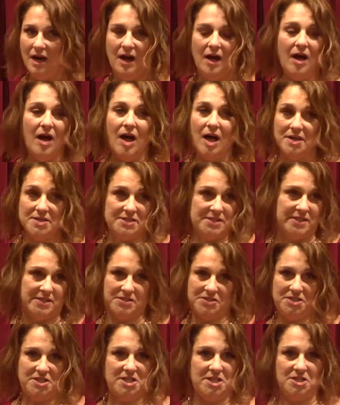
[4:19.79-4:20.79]
all
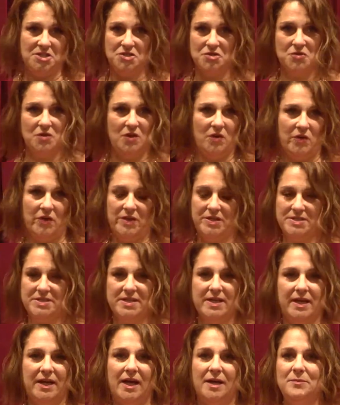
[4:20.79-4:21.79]
16-year-olds,
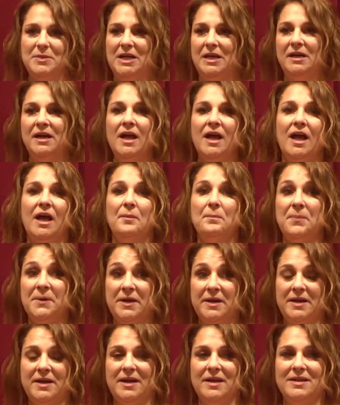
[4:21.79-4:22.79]
like, I mean,
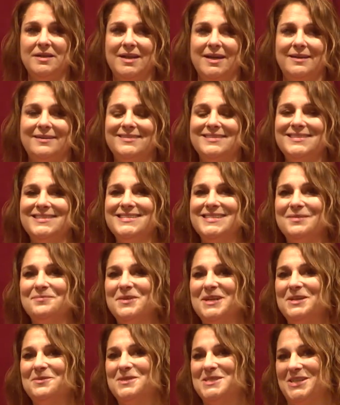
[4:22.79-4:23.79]
but like,
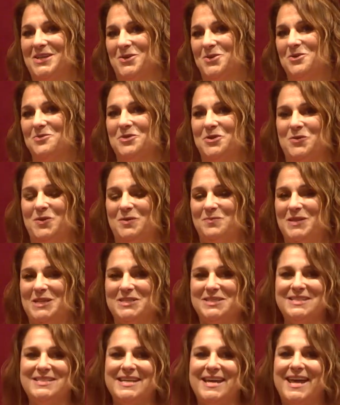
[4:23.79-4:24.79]
somebody was interviewing me
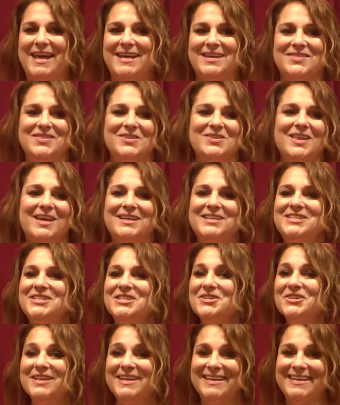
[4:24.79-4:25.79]
today, and they're like, do
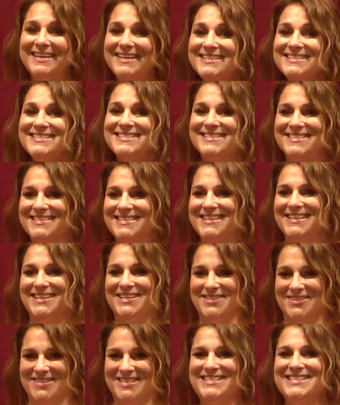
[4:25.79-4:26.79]
your kids just think
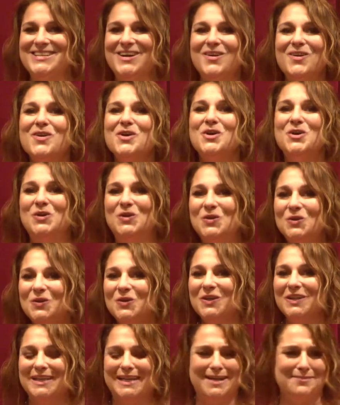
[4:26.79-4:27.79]
you're so
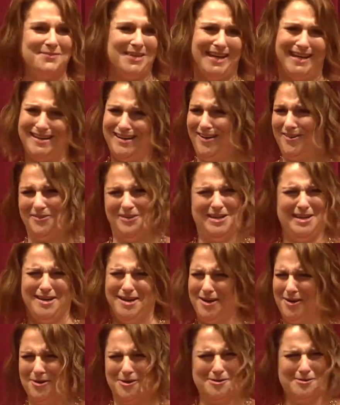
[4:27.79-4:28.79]
cool? And I'm like, oh
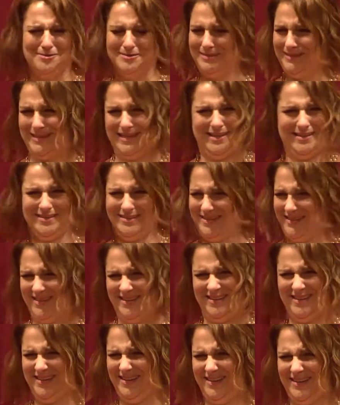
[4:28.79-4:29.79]
no, like,
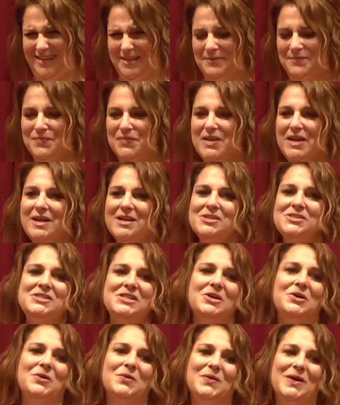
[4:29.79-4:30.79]
uh-uh.
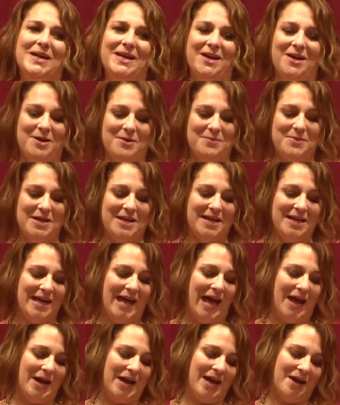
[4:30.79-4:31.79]
So
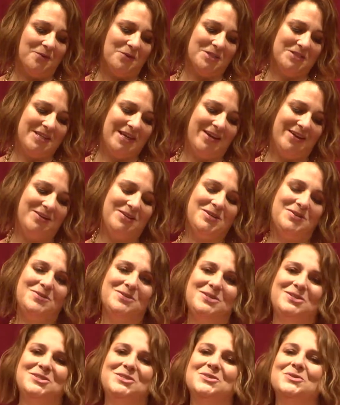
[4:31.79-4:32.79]
I will tell you
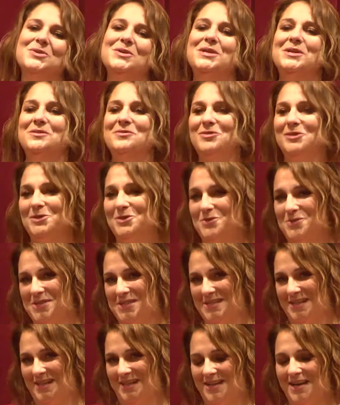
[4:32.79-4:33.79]
the story of
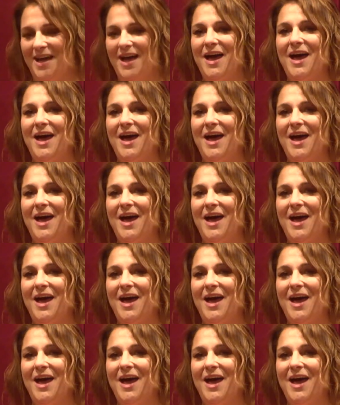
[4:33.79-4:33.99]
Lucy.